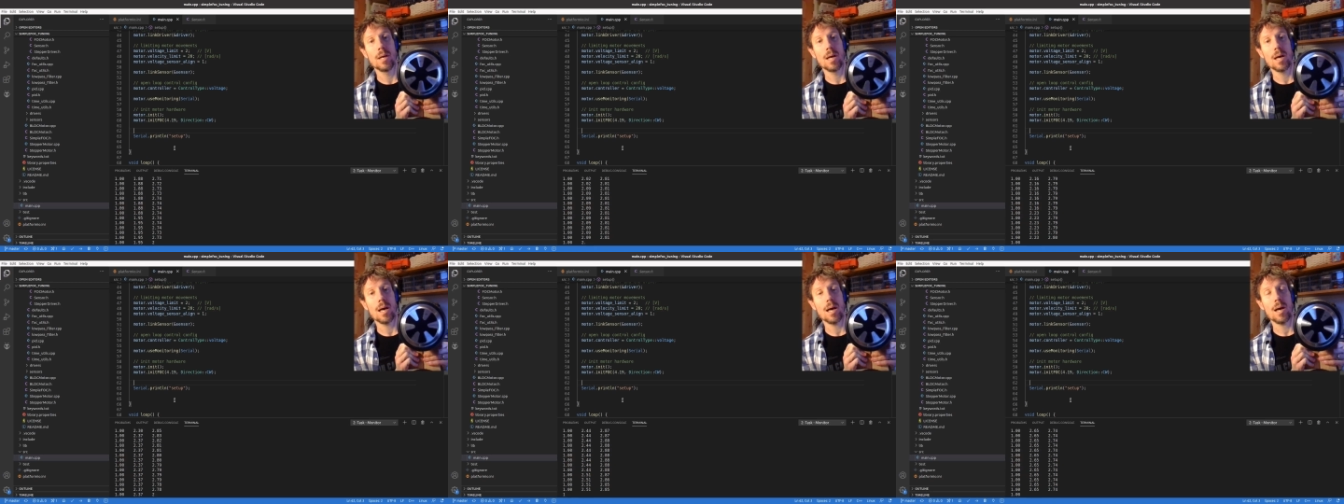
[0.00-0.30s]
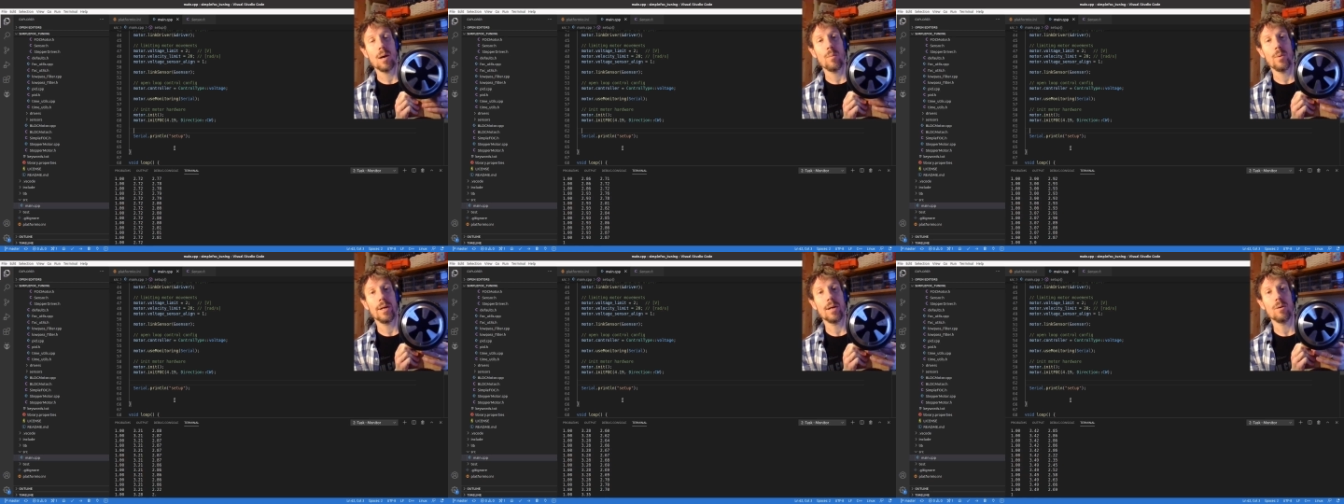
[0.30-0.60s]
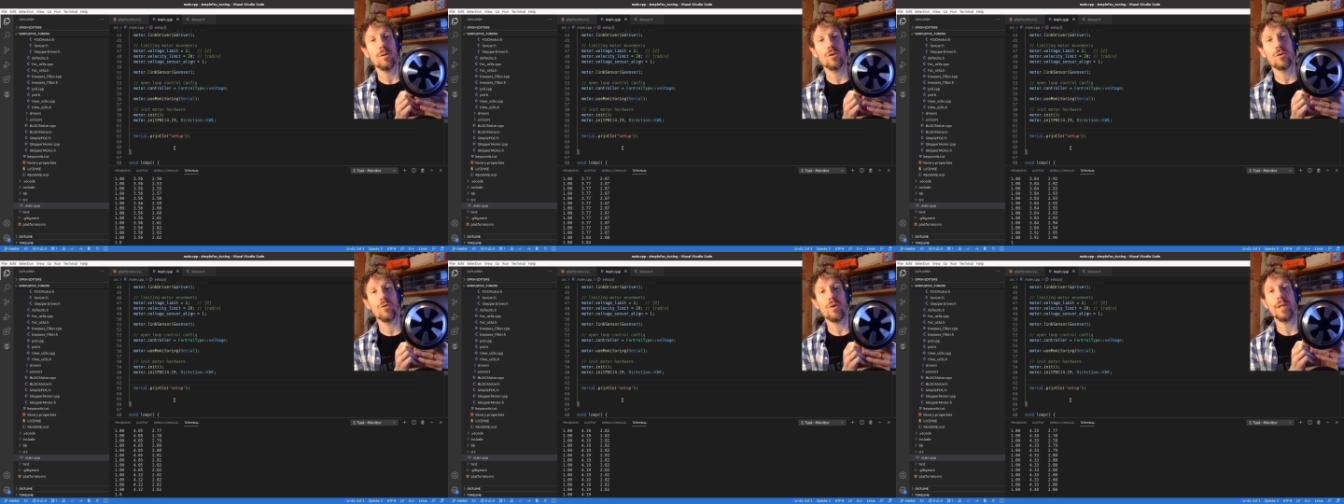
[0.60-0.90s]
And we go
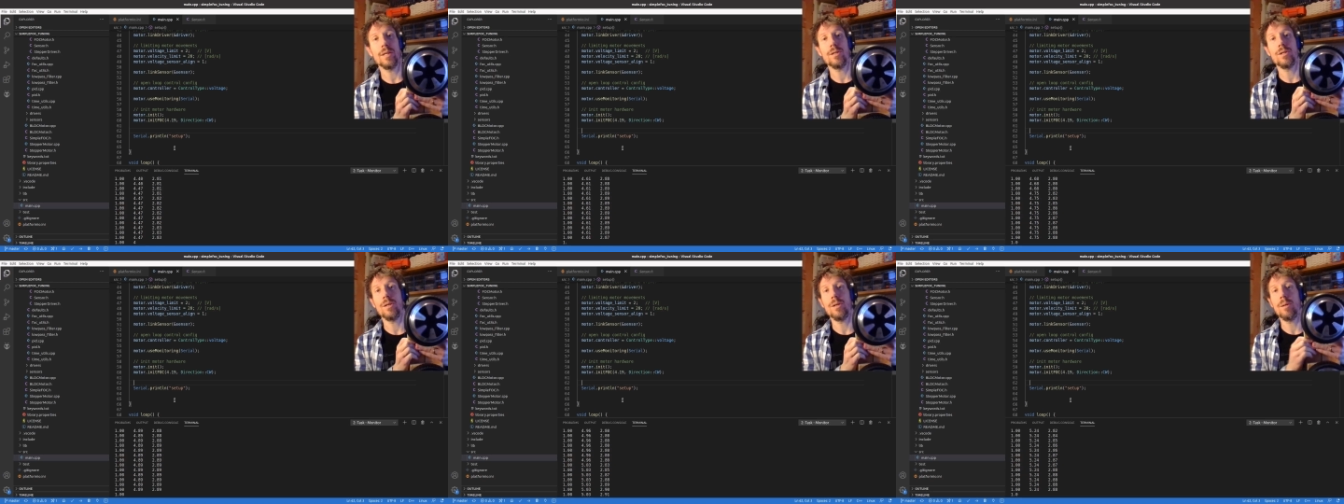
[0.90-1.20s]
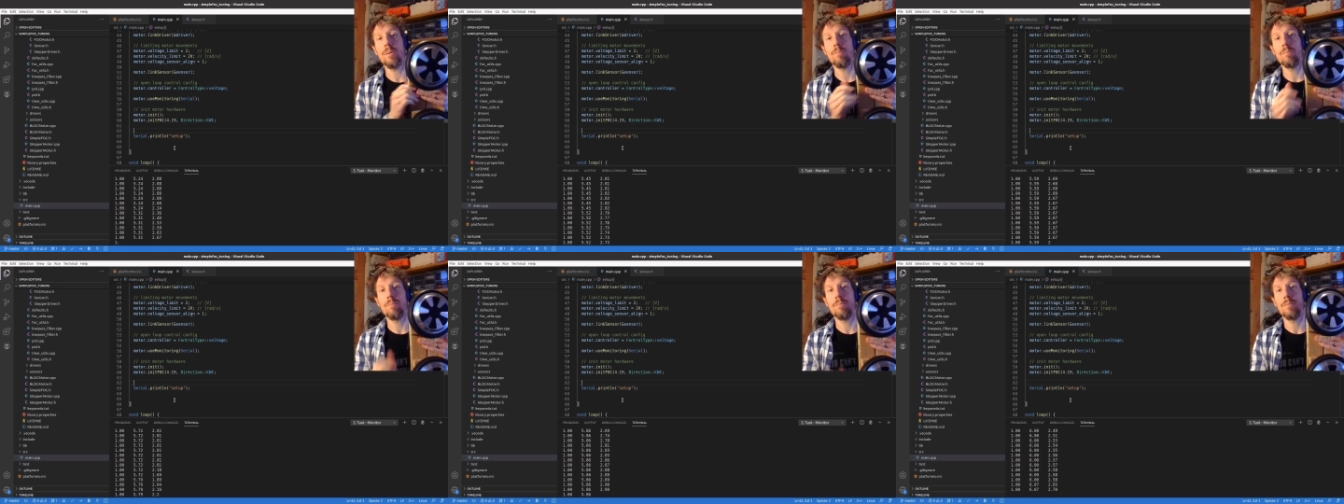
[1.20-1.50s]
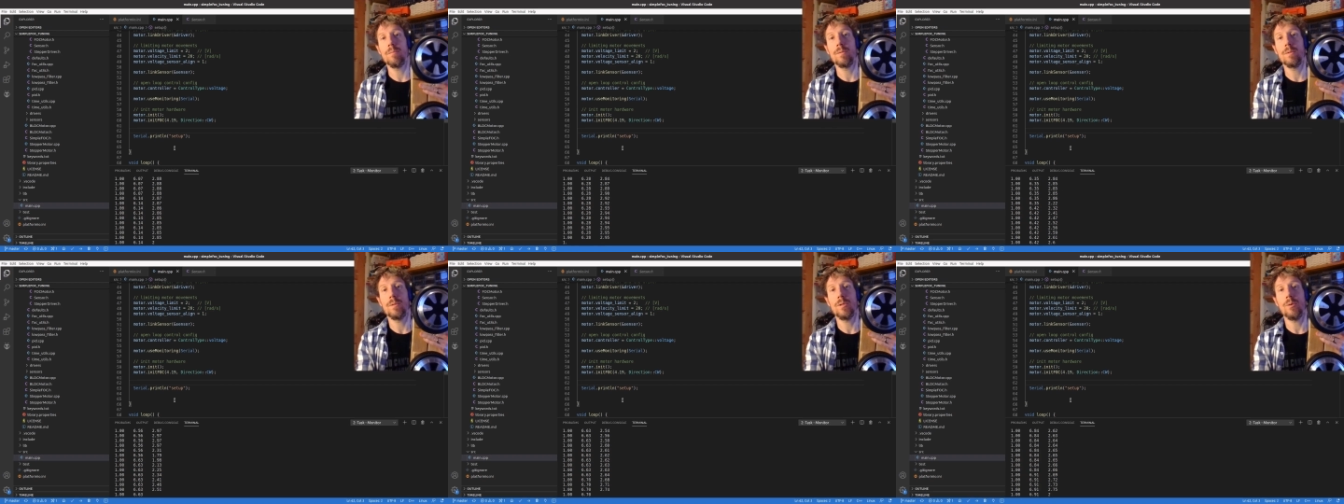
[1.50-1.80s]
straight to,
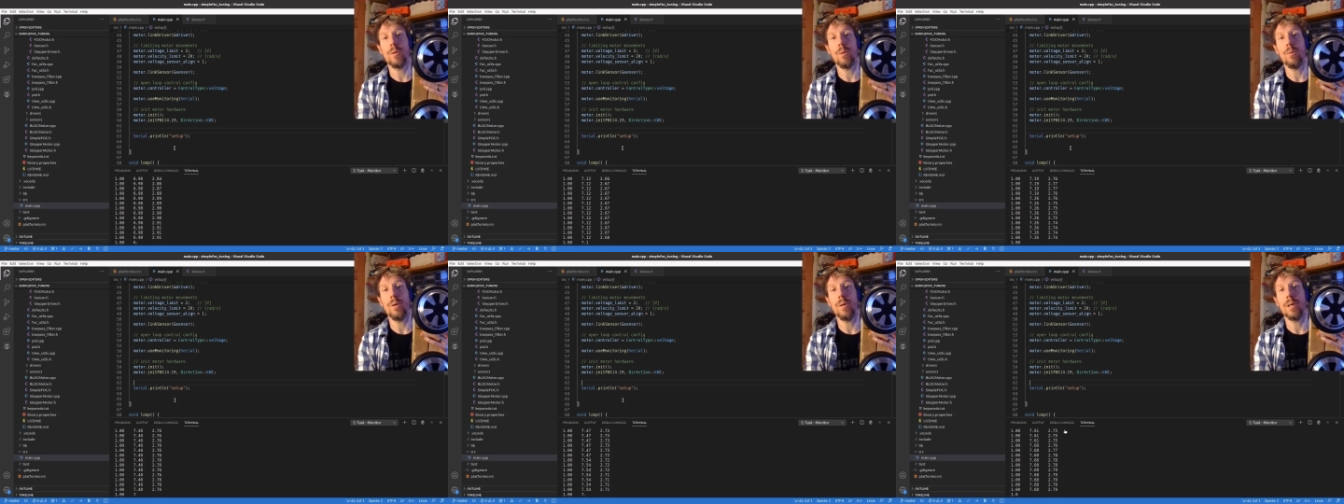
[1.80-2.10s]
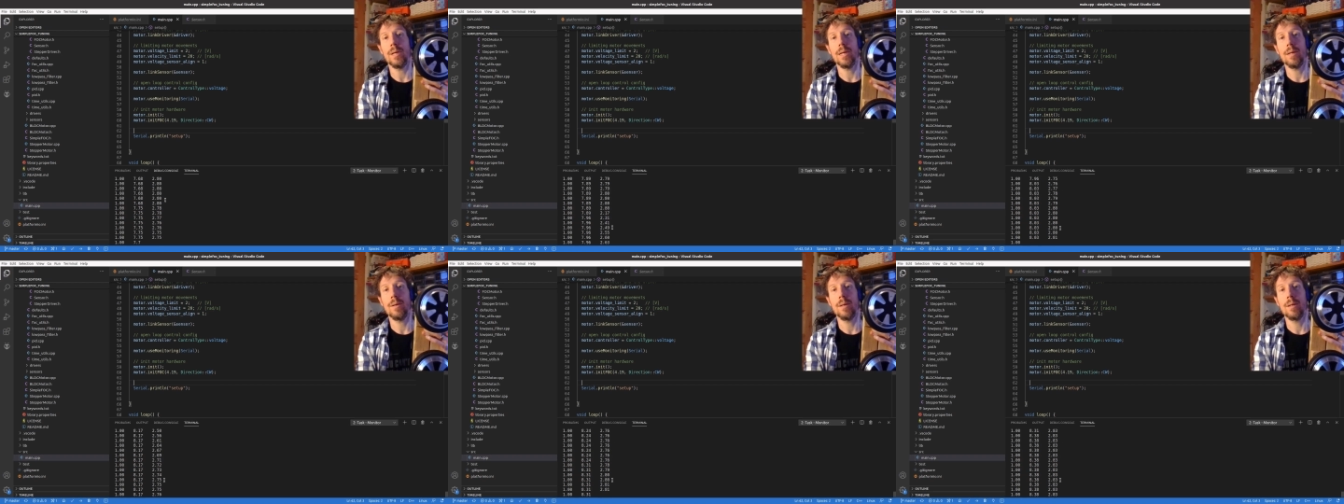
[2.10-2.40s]
to it working.